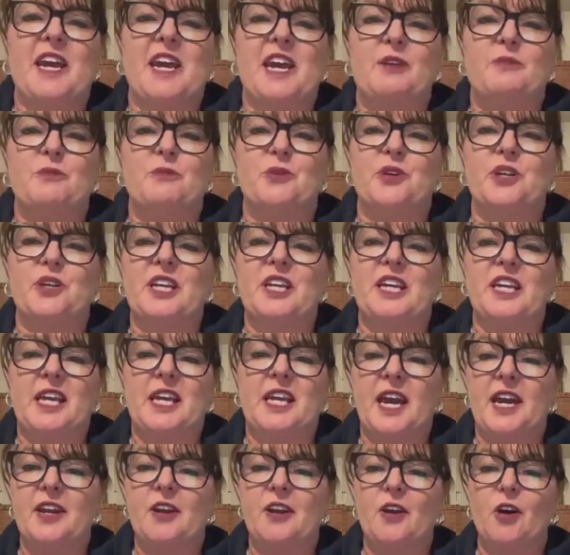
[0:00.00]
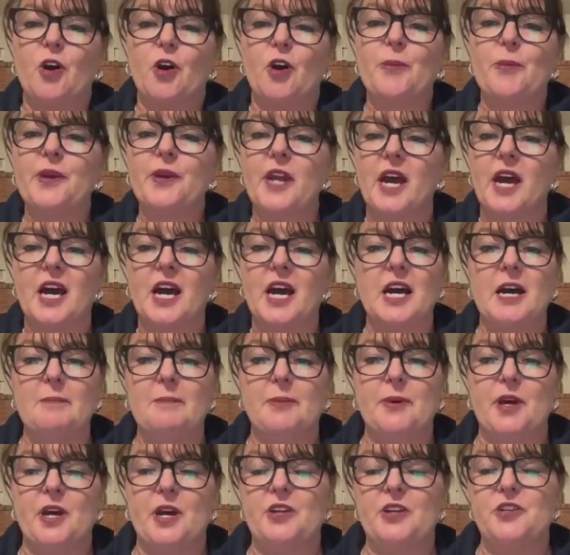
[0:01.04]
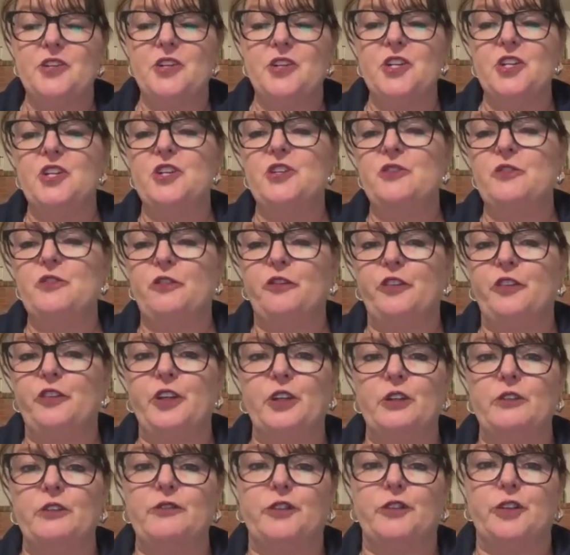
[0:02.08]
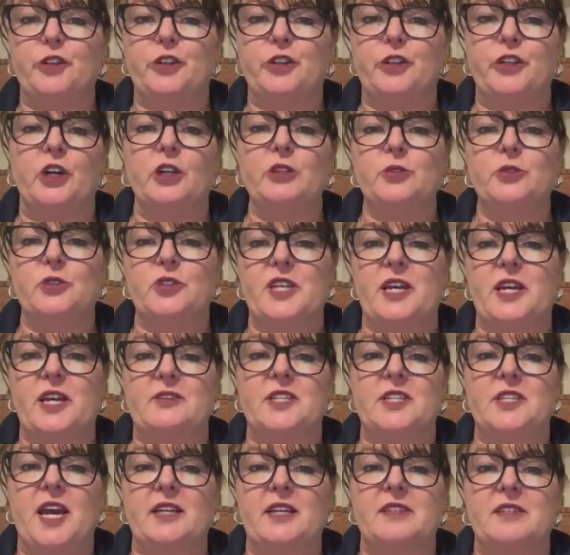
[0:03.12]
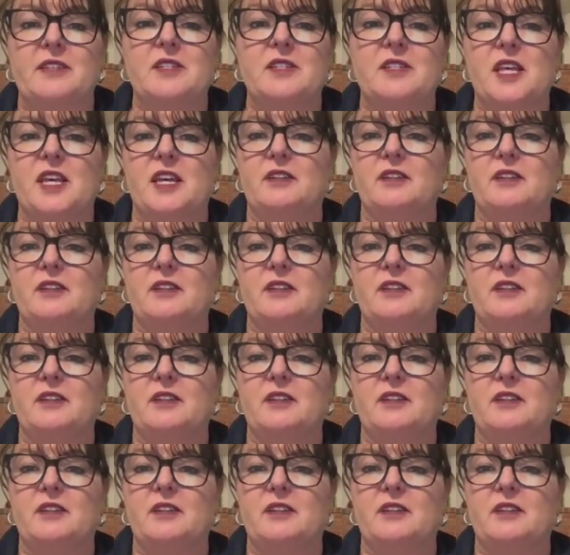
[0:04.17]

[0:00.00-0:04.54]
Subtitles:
may really kind of open up a new field for ultrasound techs